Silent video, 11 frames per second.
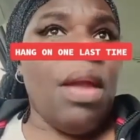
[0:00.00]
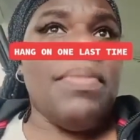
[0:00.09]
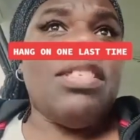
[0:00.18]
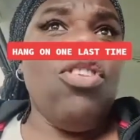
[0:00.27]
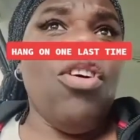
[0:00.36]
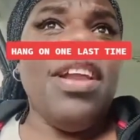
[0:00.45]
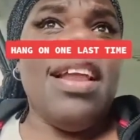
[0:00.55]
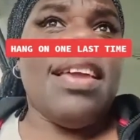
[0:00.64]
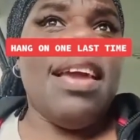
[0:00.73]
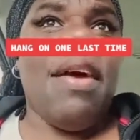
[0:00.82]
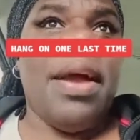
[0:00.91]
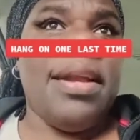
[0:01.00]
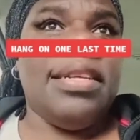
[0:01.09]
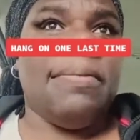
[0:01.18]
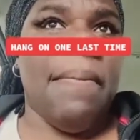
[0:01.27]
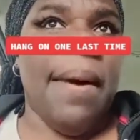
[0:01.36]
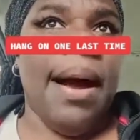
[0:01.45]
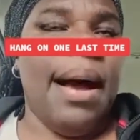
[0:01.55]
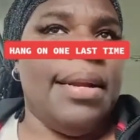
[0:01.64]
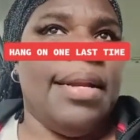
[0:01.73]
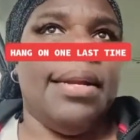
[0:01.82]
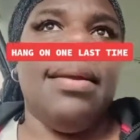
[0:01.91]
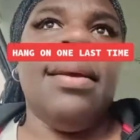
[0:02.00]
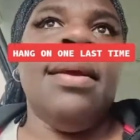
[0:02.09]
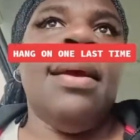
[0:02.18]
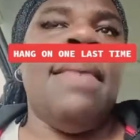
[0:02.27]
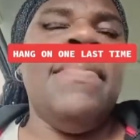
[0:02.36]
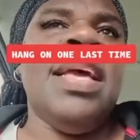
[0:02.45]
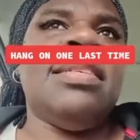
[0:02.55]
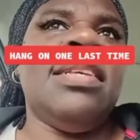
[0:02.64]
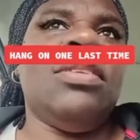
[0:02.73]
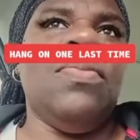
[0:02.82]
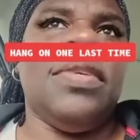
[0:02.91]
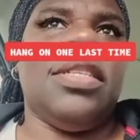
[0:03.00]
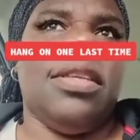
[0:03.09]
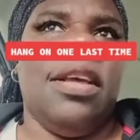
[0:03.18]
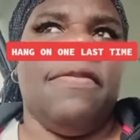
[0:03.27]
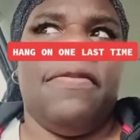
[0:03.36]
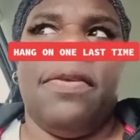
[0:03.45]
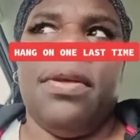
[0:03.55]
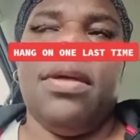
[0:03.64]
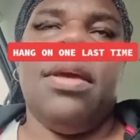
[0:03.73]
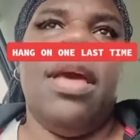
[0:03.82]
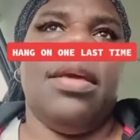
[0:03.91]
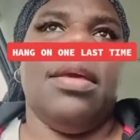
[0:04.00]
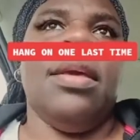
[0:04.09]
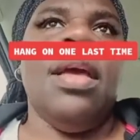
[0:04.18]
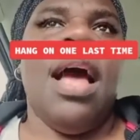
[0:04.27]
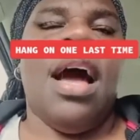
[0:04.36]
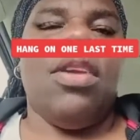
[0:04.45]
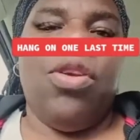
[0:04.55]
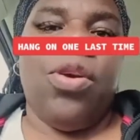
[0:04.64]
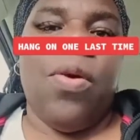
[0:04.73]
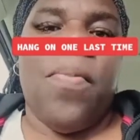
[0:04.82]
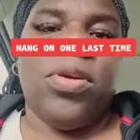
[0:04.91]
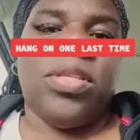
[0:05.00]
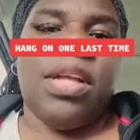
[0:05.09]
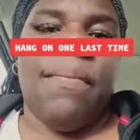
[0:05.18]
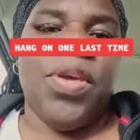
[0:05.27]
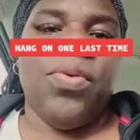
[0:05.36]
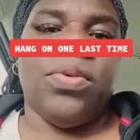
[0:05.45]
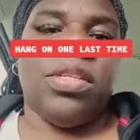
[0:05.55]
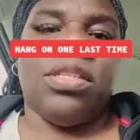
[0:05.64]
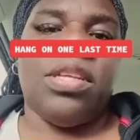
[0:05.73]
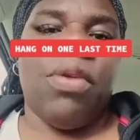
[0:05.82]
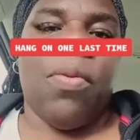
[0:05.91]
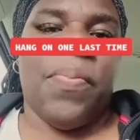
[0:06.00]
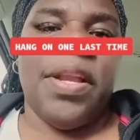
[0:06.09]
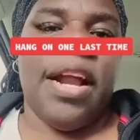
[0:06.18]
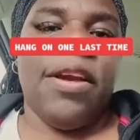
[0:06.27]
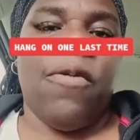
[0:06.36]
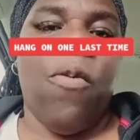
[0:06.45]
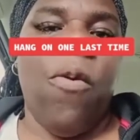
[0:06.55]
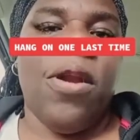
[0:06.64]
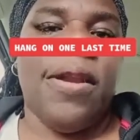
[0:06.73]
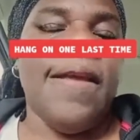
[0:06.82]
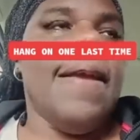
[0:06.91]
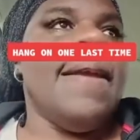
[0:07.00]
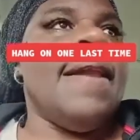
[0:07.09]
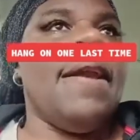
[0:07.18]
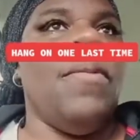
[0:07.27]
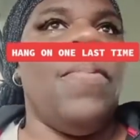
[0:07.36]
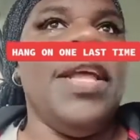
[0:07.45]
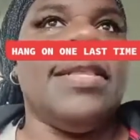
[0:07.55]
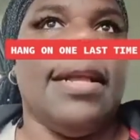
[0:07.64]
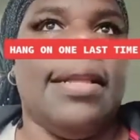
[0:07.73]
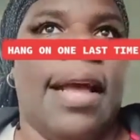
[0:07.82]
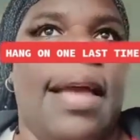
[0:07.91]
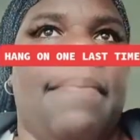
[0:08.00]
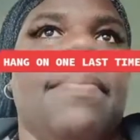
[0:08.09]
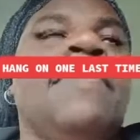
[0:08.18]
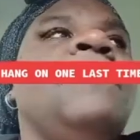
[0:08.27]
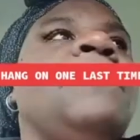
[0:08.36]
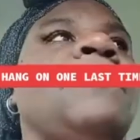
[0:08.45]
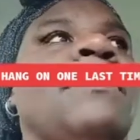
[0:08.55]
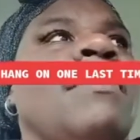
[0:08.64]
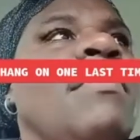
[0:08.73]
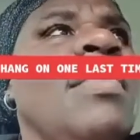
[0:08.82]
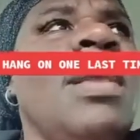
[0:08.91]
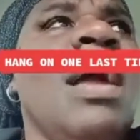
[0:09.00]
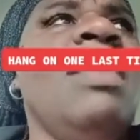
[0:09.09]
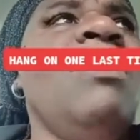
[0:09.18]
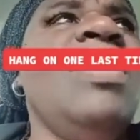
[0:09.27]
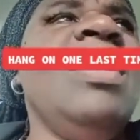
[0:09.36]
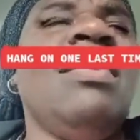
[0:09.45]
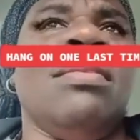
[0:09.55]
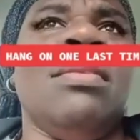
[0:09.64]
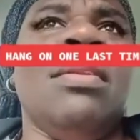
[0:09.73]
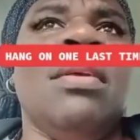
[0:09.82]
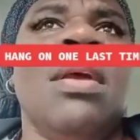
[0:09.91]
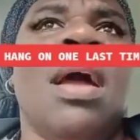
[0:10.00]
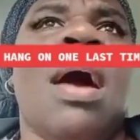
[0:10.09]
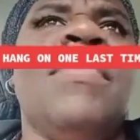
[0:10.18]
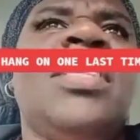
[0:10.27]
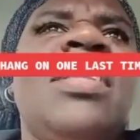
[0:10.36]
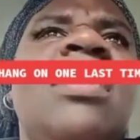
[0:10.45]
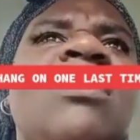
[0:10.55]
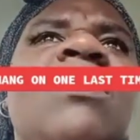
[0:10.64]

sit down in the car this morning and me I said to myself Hey, I know little bus stop me used to stand up in the cold, in the winter time. I know little. I me tell